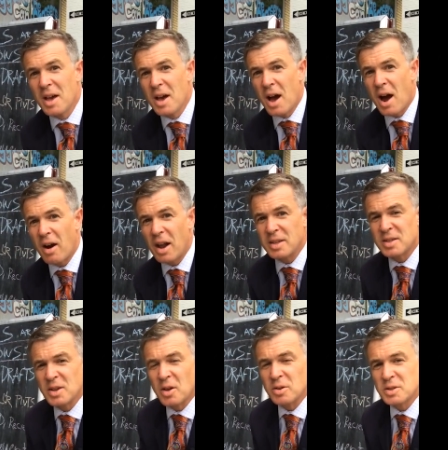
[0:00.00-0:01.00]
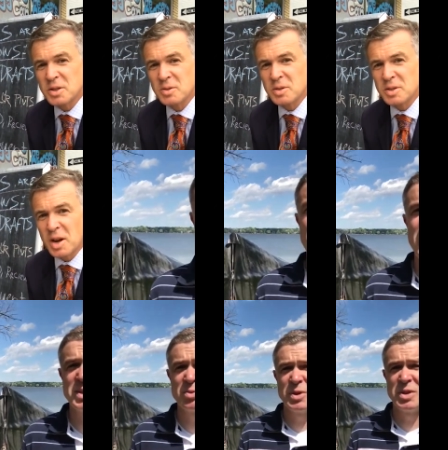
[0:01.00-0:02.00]
established himself and
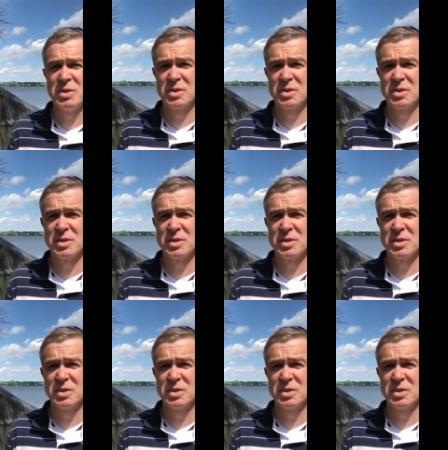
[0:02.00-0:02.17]
distinguished